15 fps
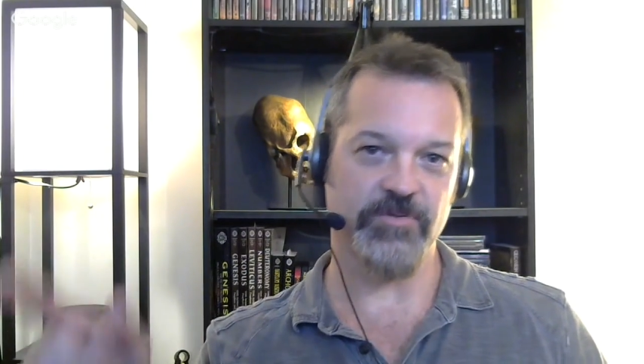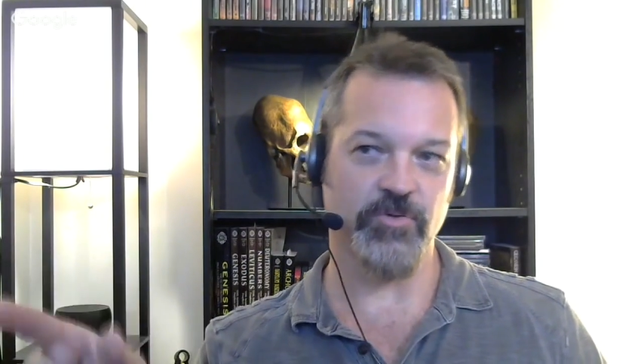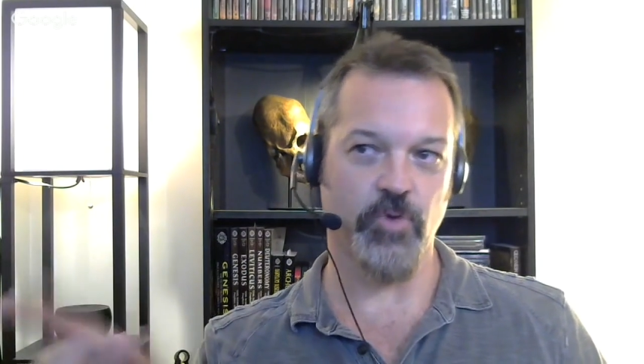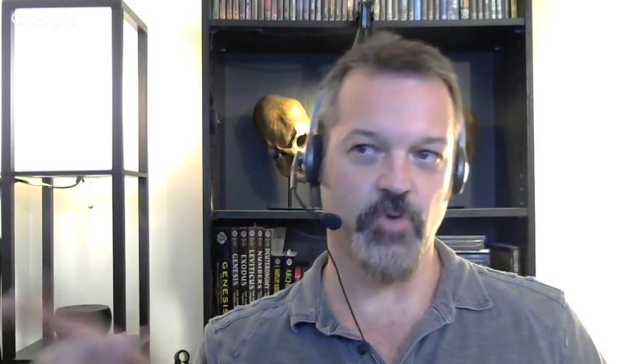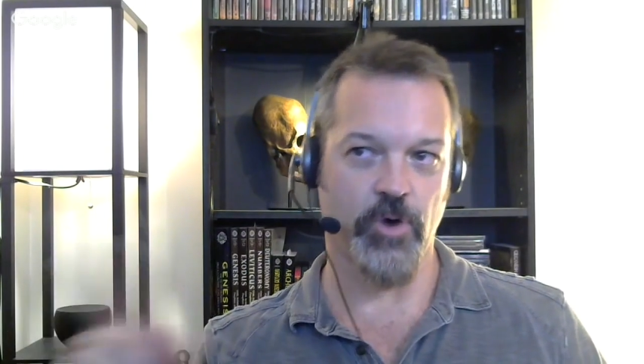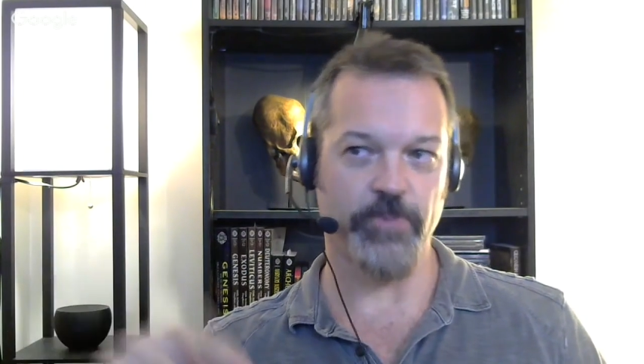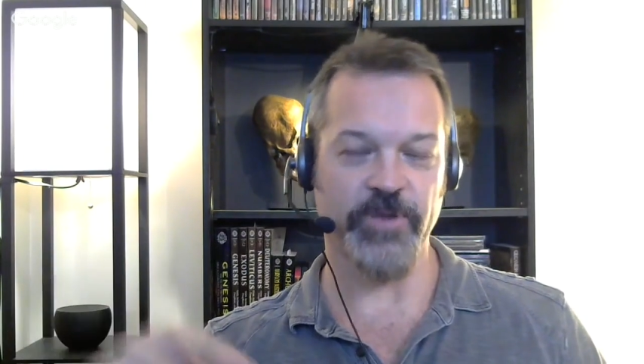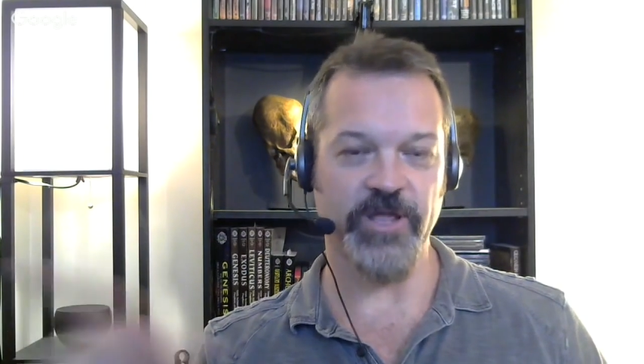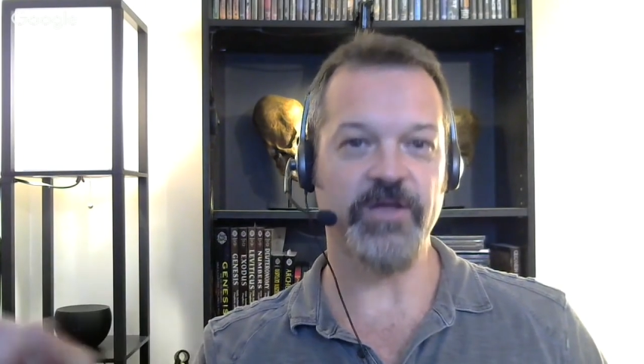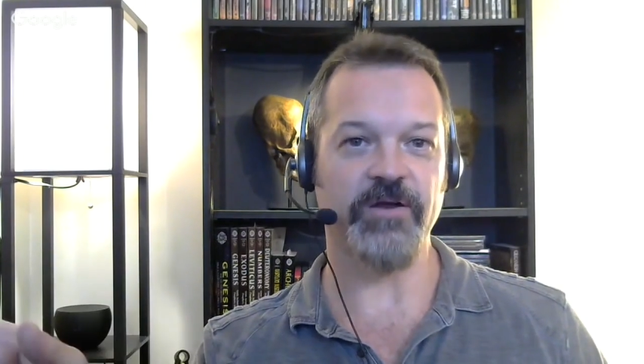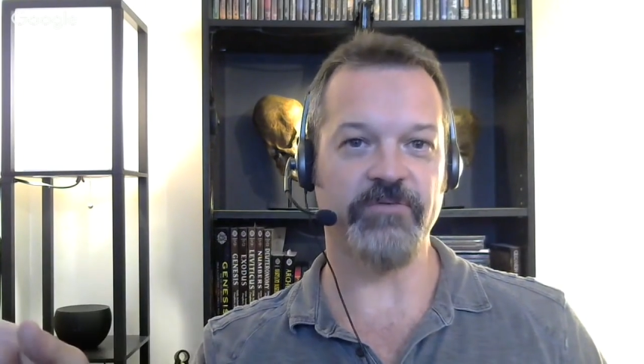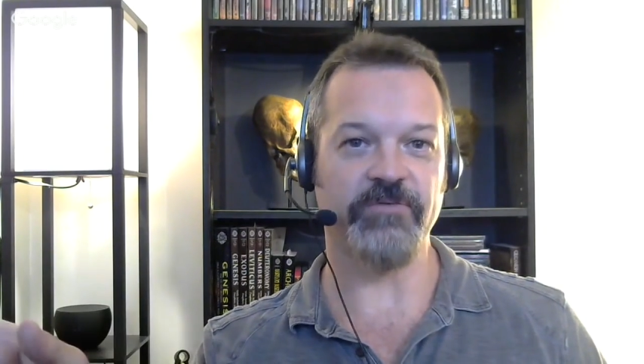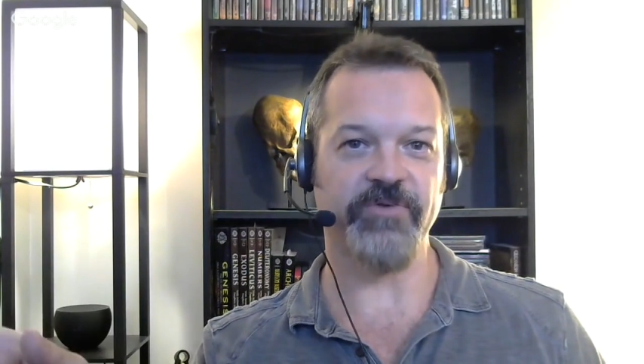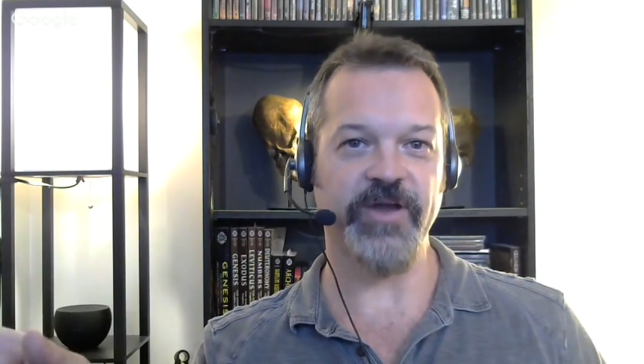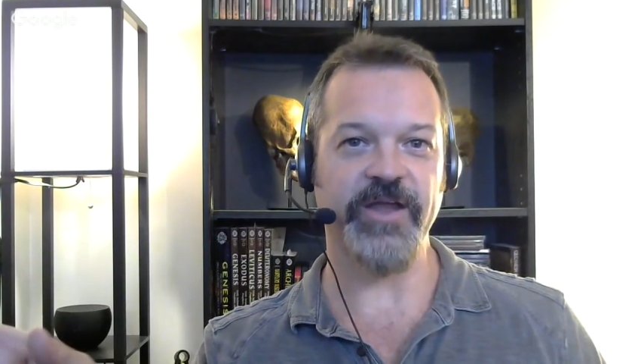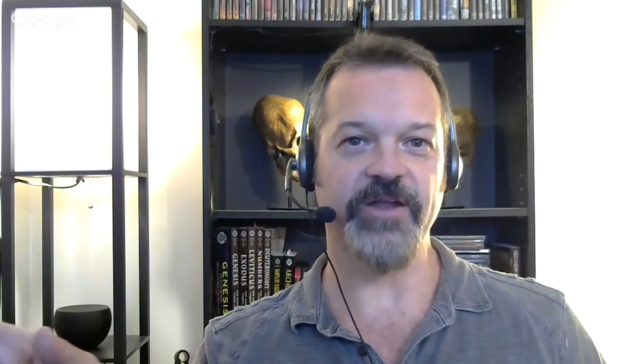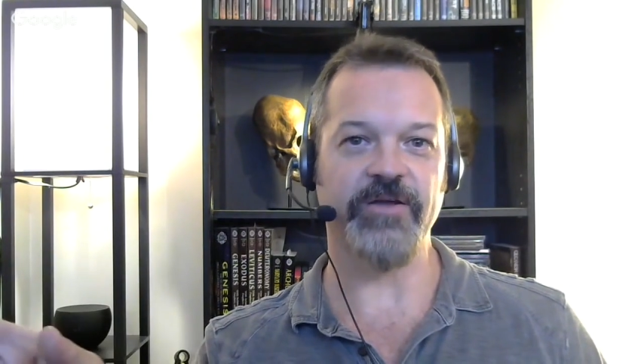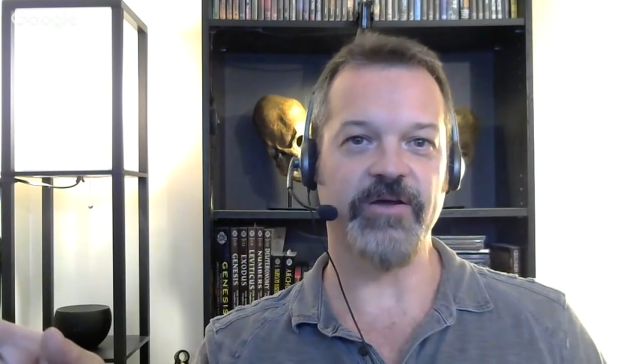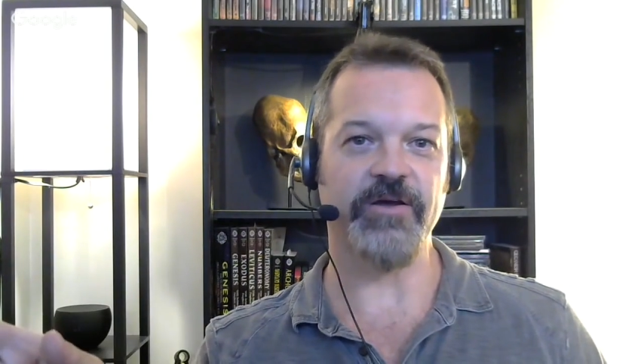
normally afraid